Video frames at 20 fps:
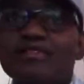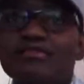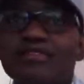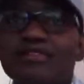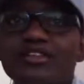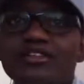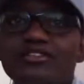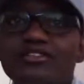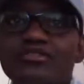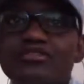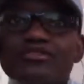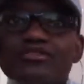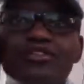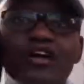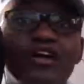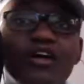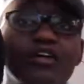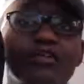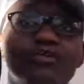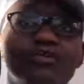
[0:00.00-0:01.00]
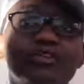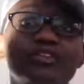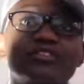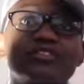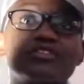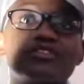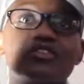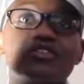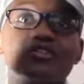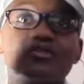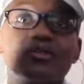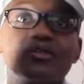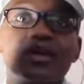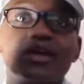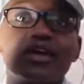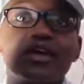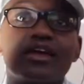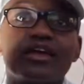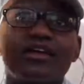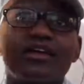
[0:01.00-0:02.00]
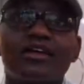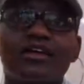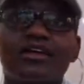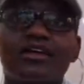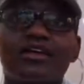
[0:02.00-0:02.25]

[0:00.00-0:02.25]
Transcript: It look so dark when it's gone away